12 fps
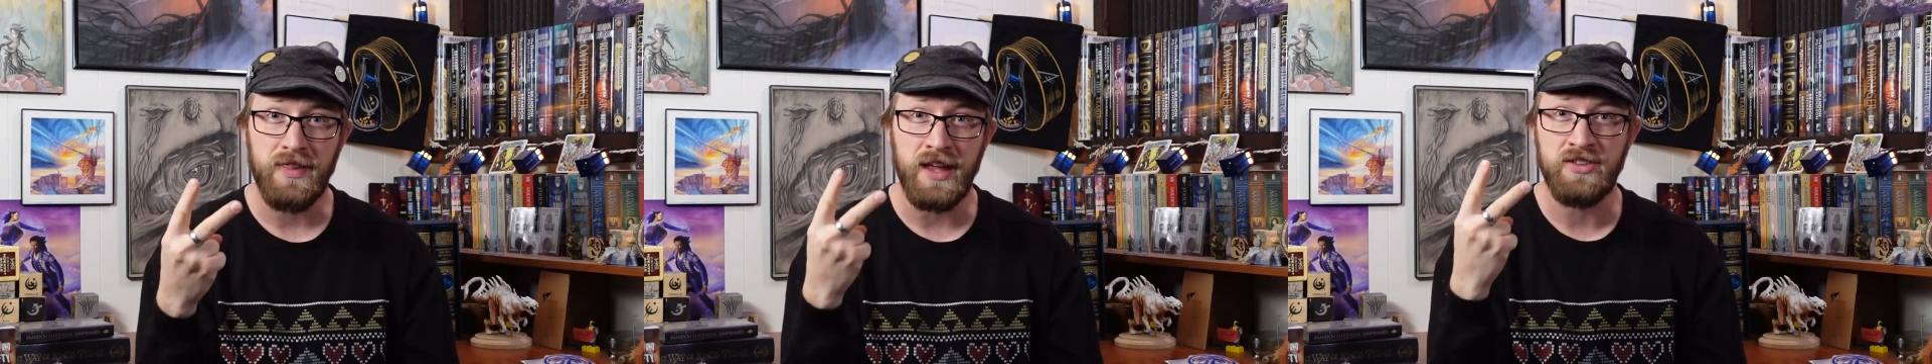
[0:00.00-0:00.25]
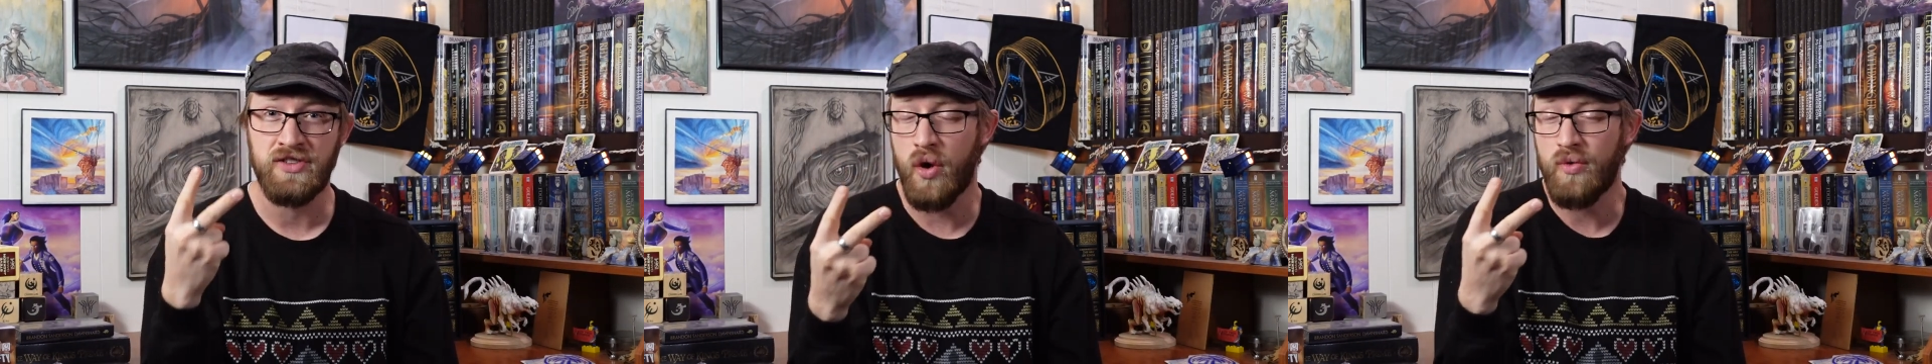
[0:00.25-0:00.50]

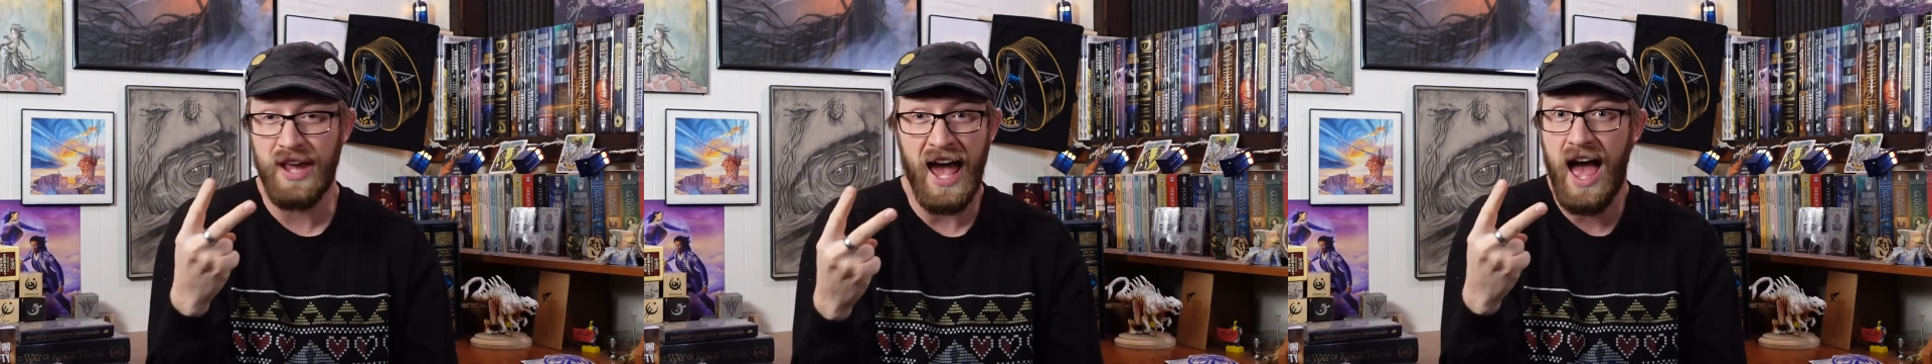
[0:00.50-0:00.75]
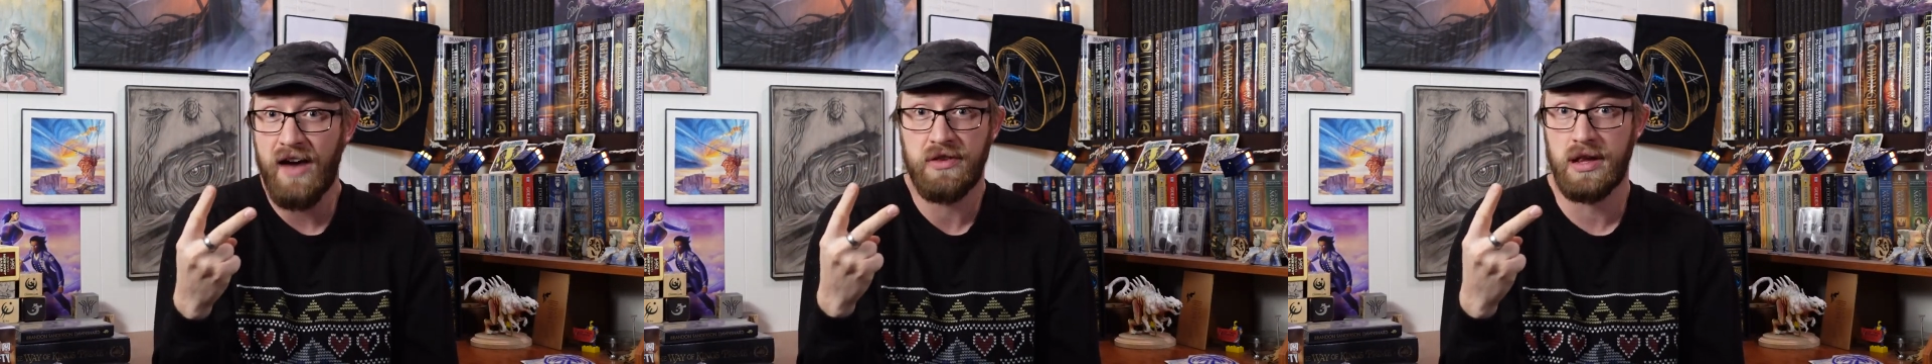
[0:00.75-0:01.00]
that don't
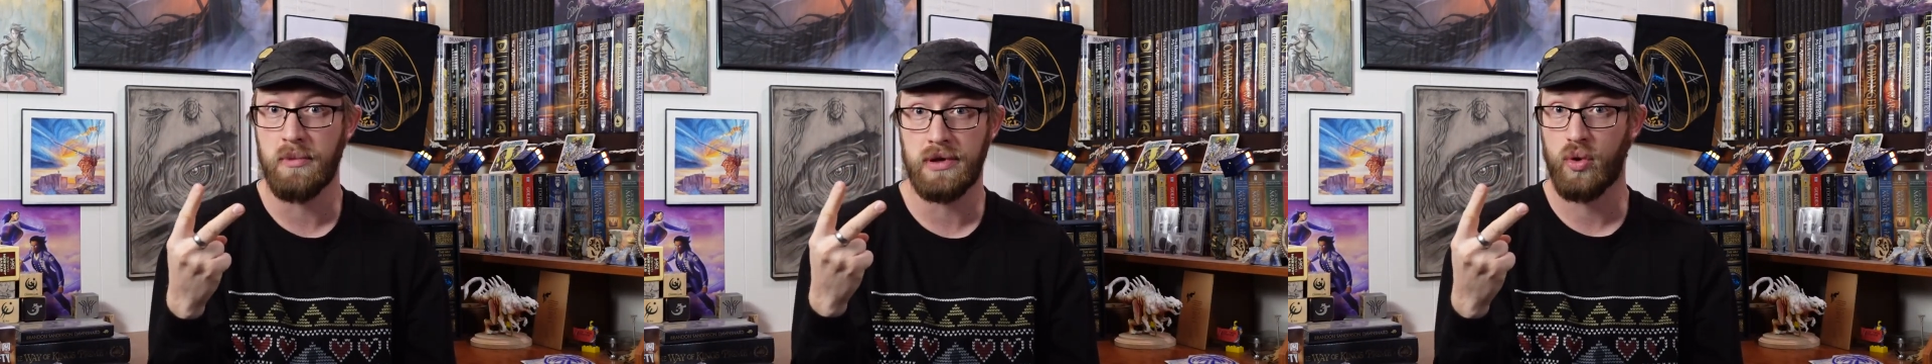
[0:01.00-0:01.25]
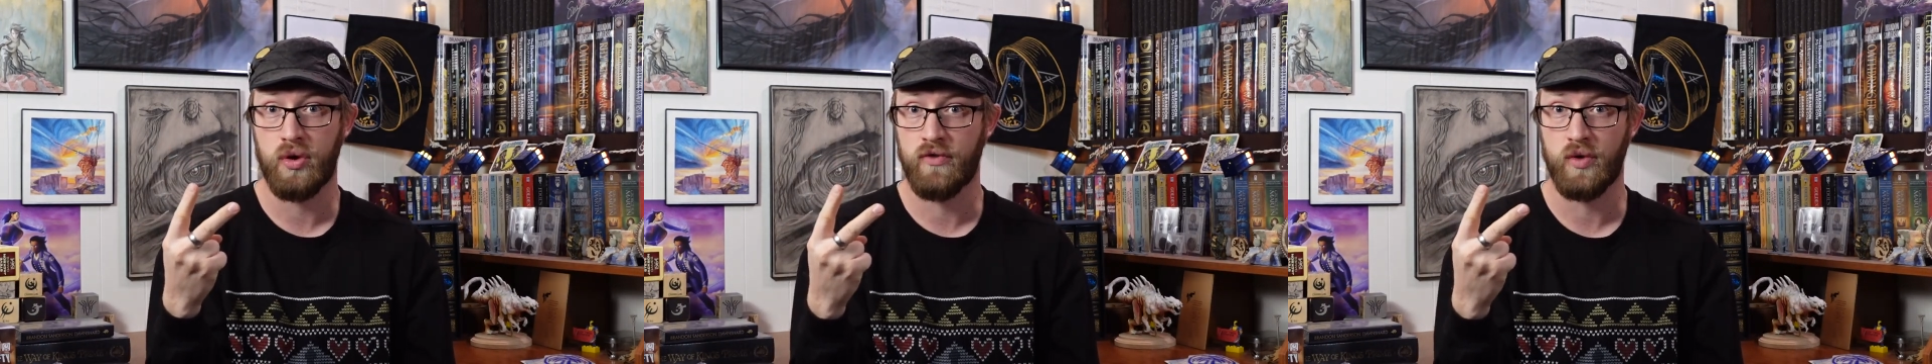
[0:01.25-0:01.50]
have some
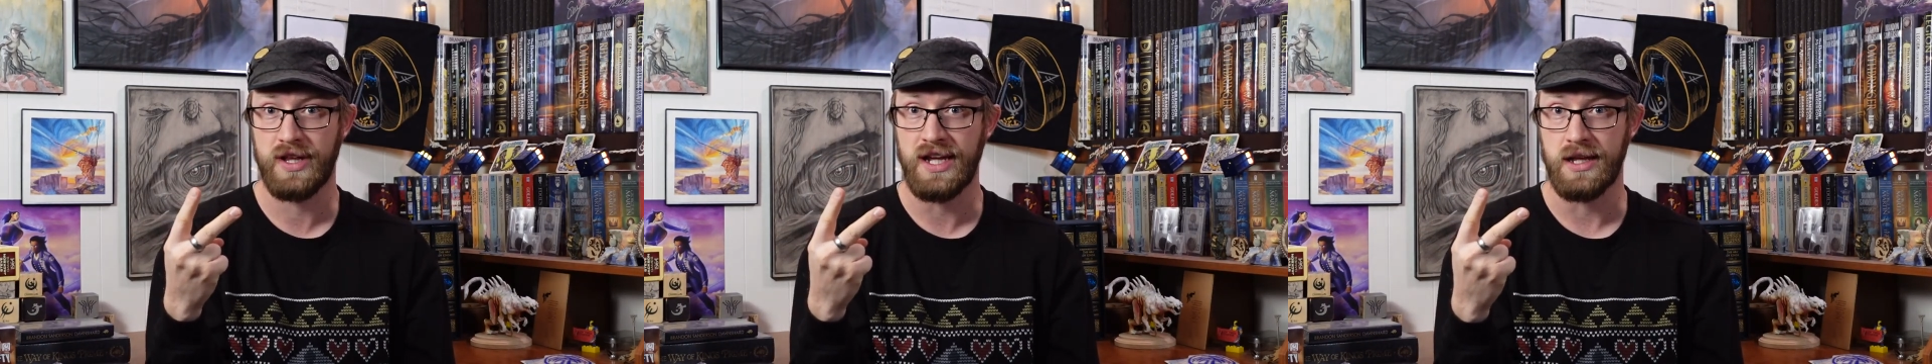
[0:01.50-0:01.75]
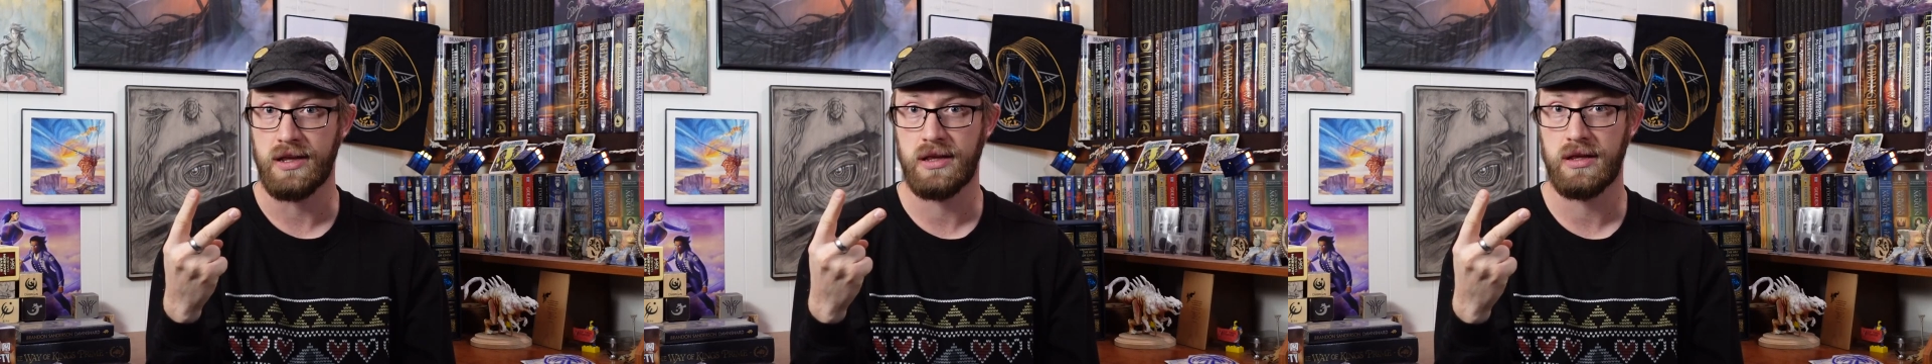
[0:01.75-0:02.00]
sort of
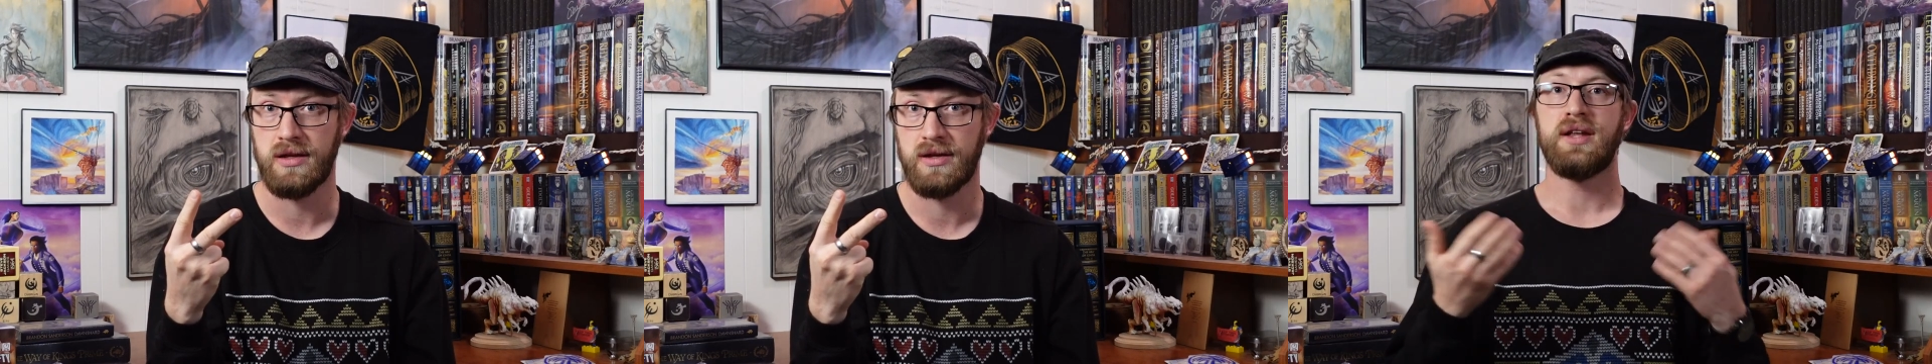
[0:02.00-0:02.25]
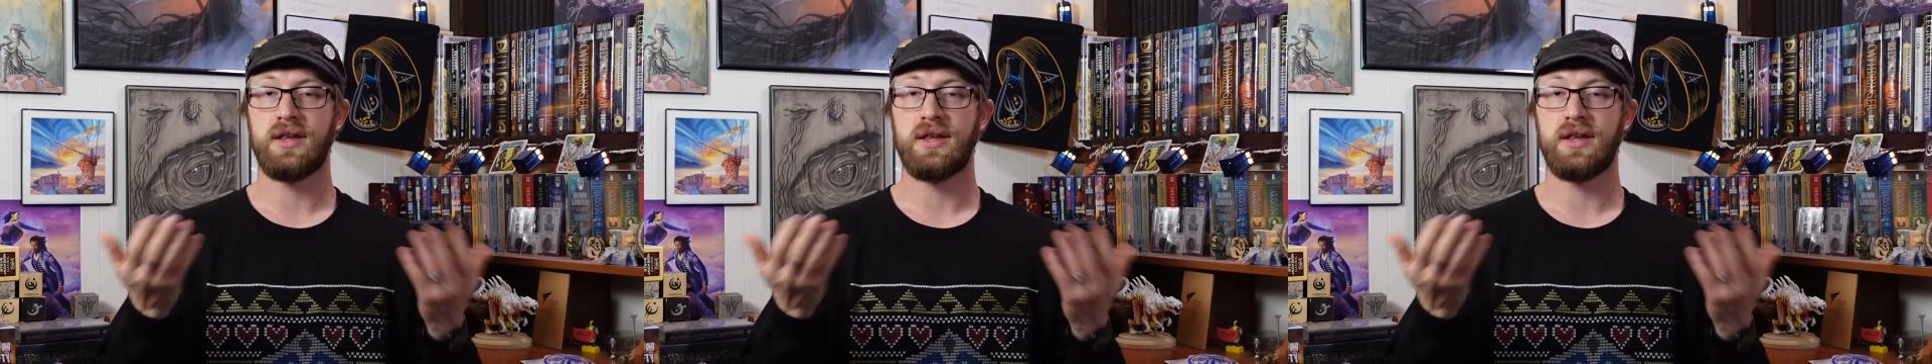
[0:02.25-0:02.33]
release.